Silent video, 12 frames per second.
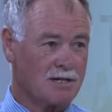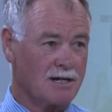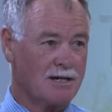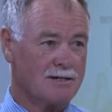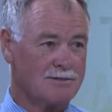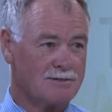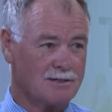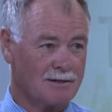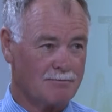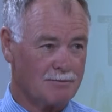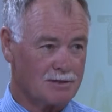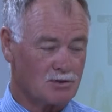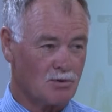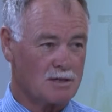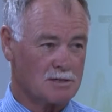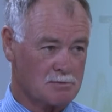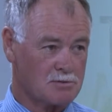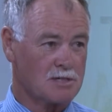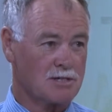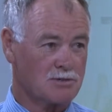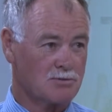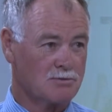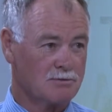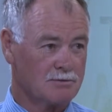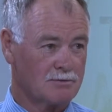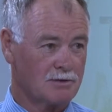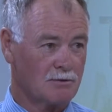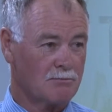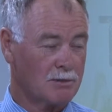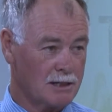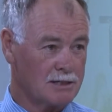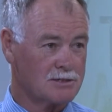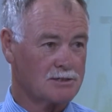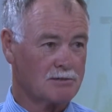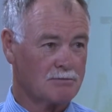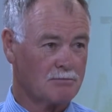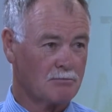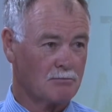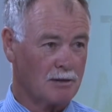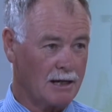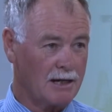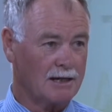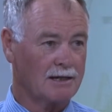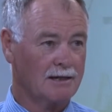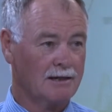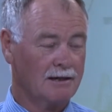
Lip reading: and it's quite substantial. You know, peas, barley,